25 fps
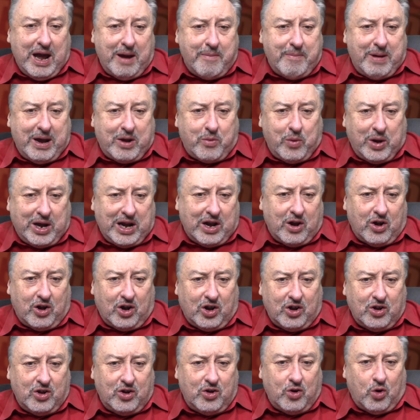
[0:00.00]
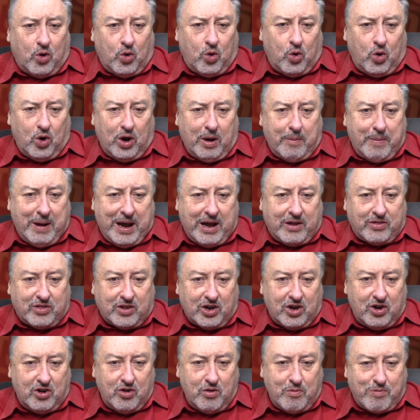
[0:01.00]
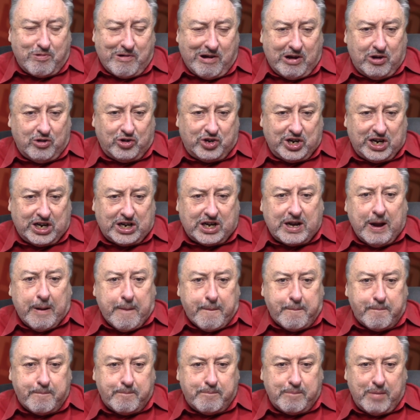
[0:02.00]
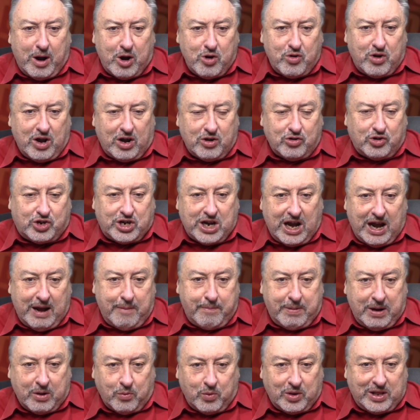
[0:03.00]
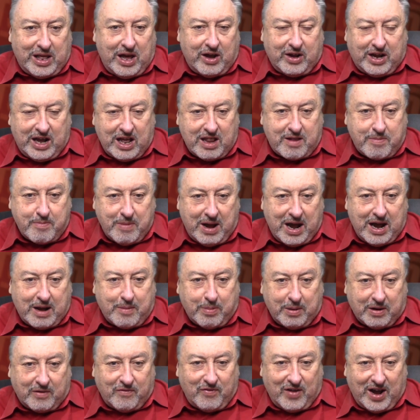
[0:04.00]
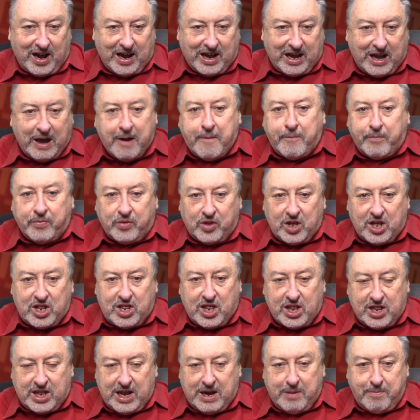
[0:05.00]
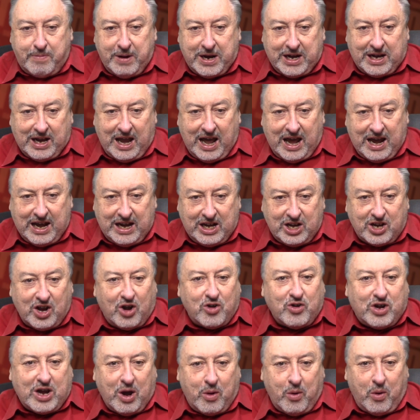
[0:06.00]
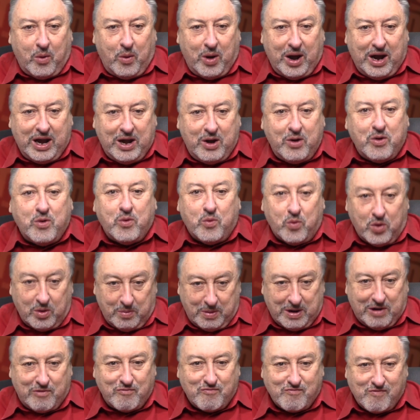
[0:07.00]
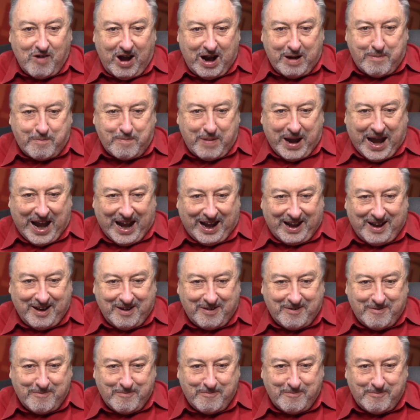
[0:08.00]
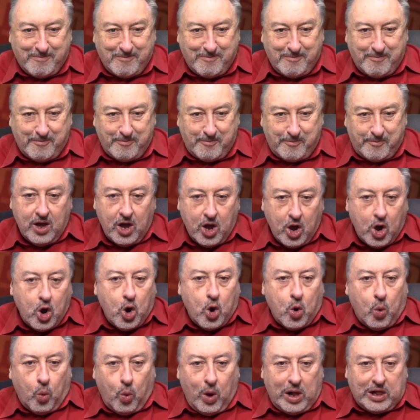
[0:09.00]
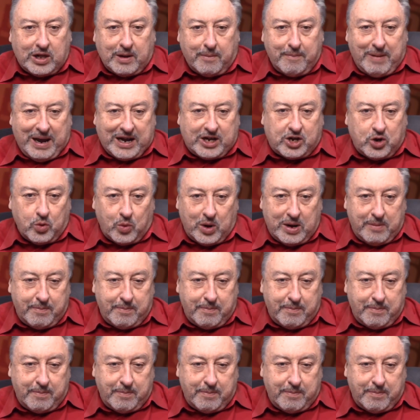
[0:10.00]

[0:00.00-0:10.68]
we come back, we're going to learn all about the new project, MotoCHAMPION, with our guest Mark Mcveigh. This is In-Pit Lane. Don't go away. We'll be right back. Welcome back to